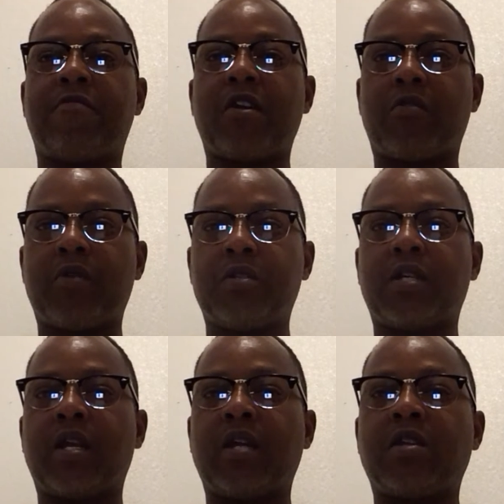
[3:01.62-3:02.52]
veterans,
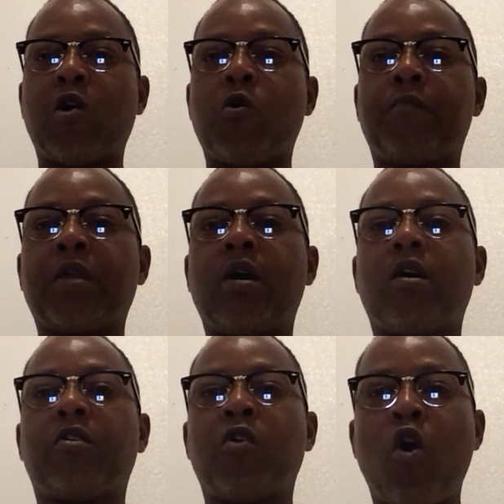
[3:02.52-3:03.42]
and they don't.
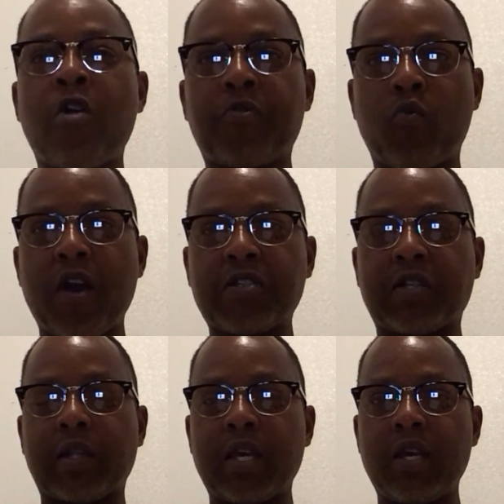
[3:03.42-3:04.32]

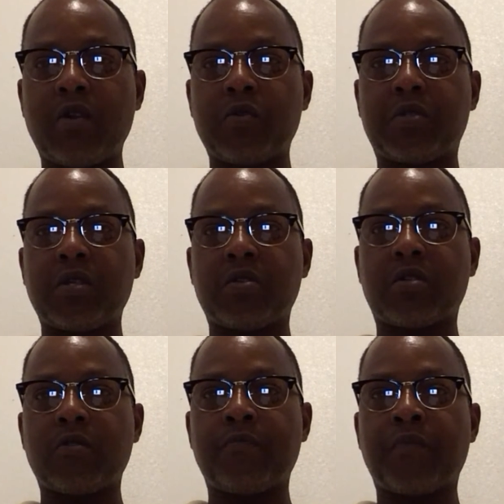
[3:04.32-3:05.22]
Northwest legal
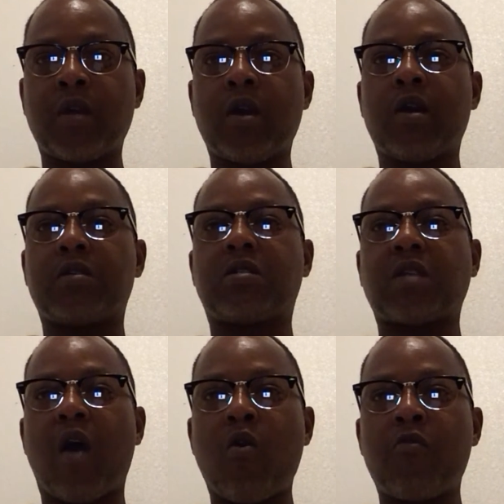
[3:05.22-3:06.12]
system,
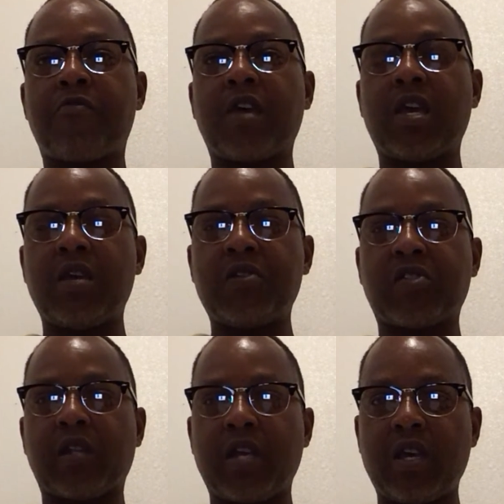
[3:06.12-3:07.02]

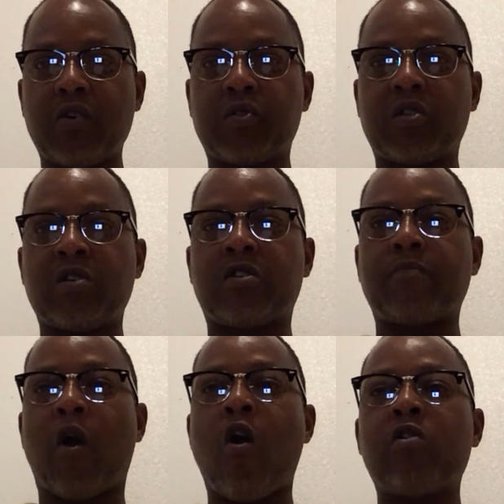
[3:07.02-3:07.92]
Southeast legal
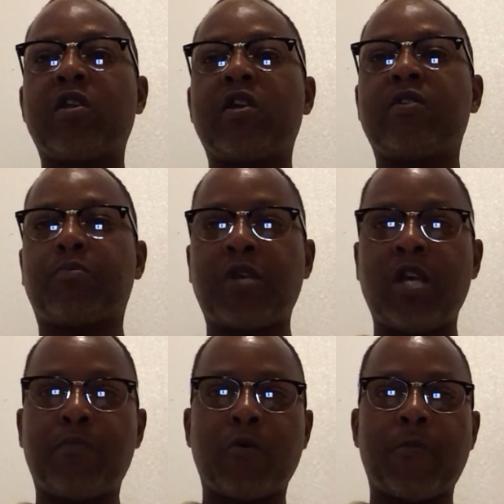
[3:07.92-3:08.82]
system, all of these
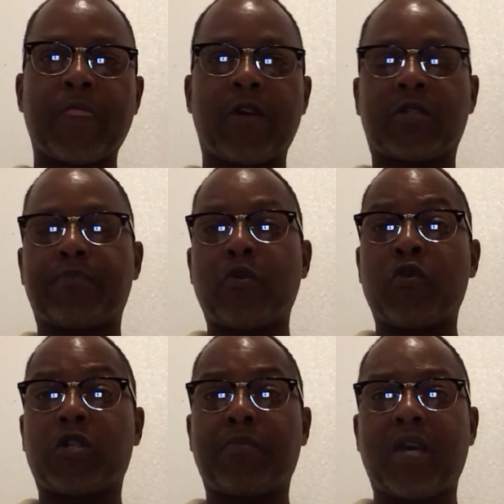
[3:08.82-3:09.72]
people are
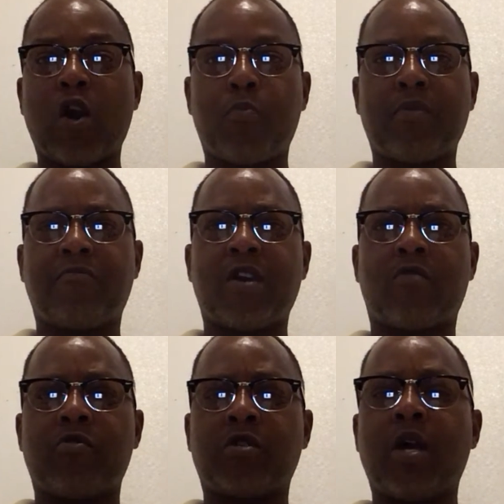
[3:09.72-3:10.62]
supposed to be helping
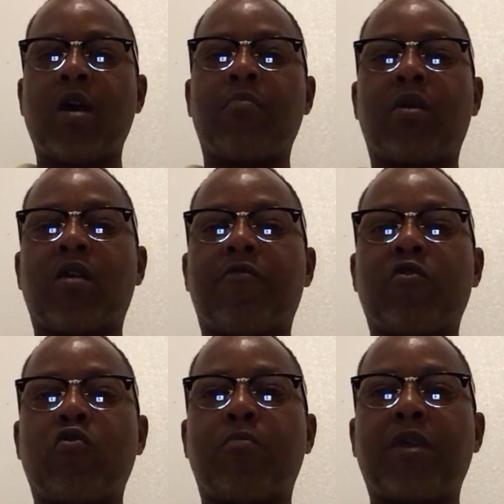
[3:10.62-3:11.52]
veterans, but if
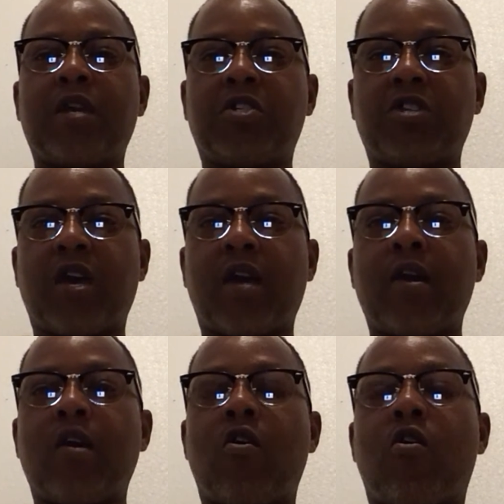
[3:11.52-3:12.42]
your paycheck
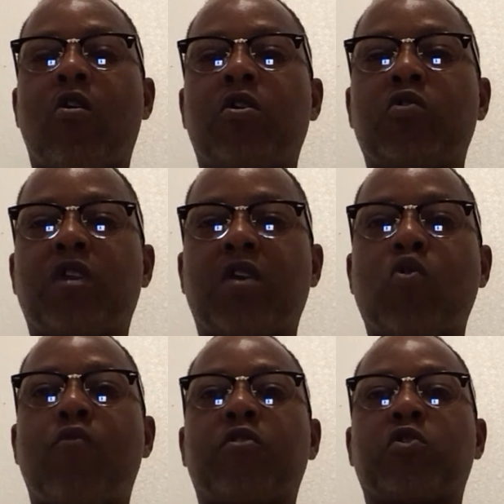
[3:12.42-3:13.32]
or you get
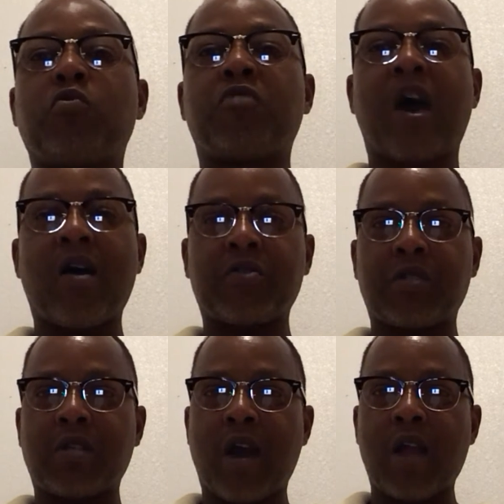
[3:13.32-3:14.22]
over
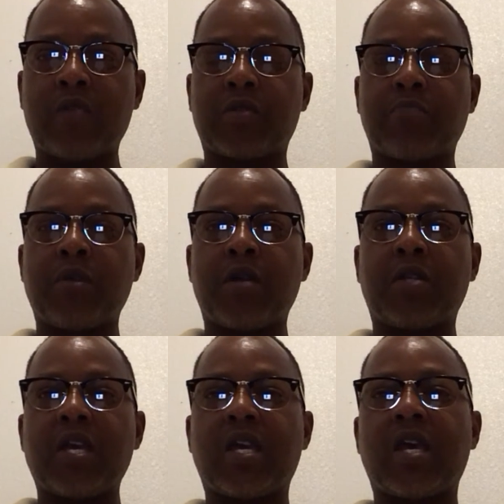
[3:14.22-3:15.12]
$2,000 a month,
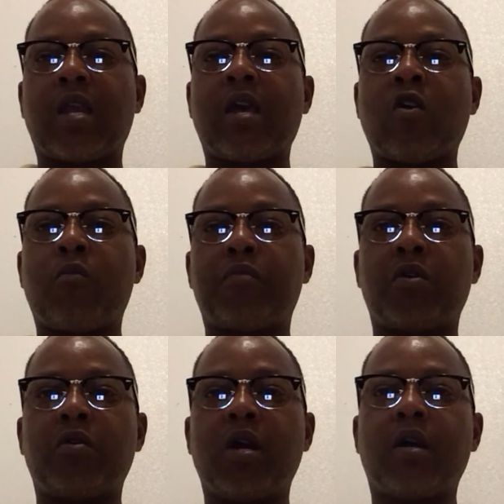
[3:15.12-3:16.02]
they can't help
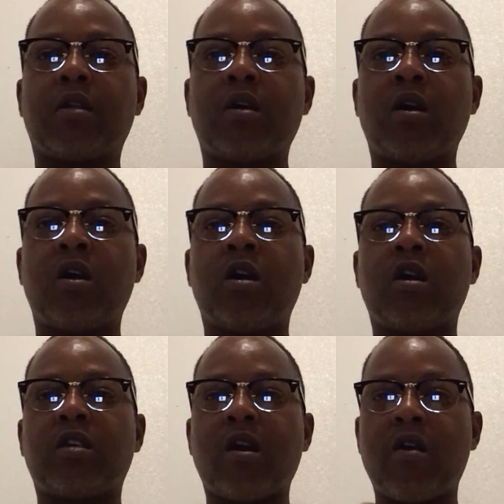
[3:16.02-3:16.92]
you.
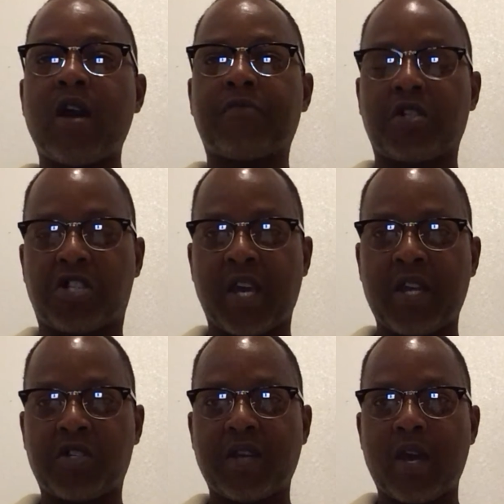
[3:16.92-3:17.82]
Duh, y'all have to
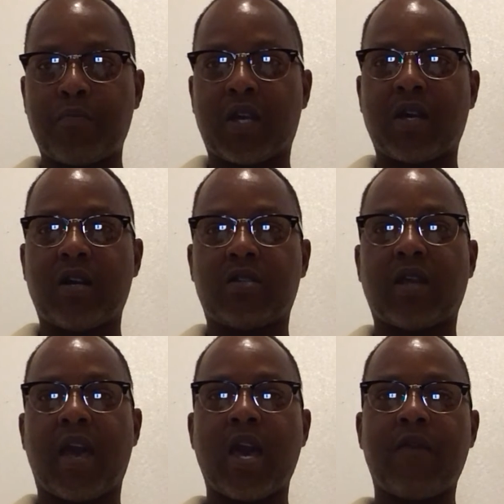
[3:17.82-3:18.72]
change that, because
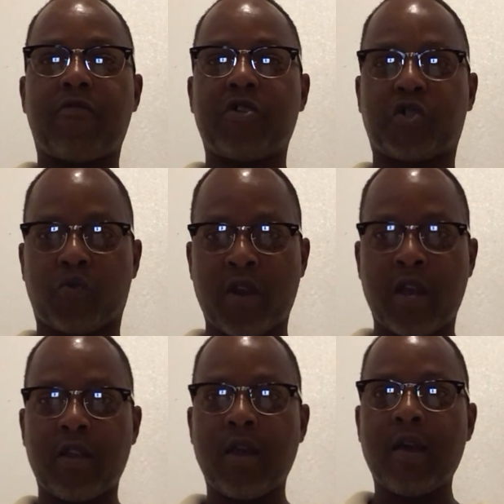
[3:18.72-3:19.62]
the average
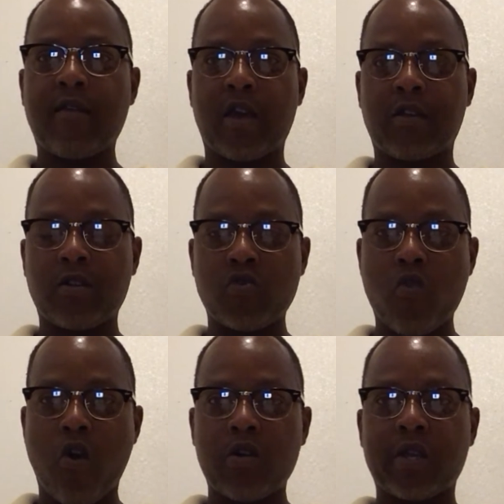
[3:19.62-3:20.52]
rent in the New
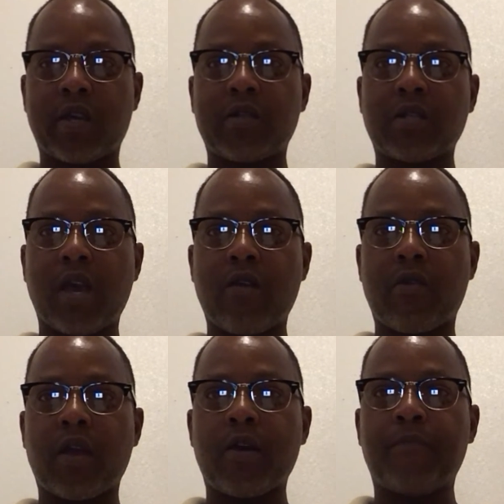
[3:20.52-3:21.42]
Orleans
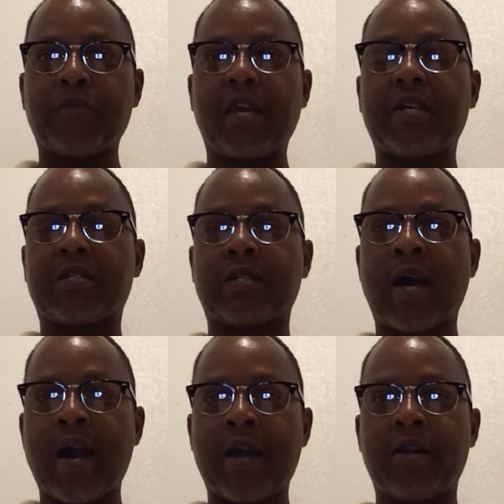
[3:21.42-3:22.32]
area is
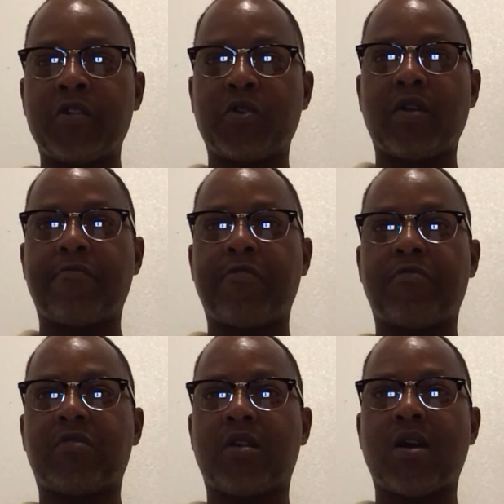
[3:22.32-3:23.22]

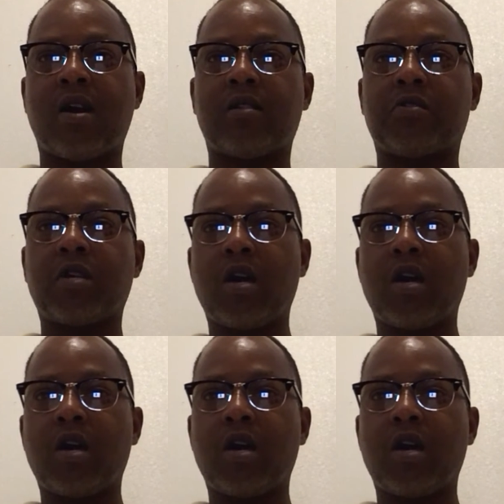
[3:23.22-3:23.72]
$950.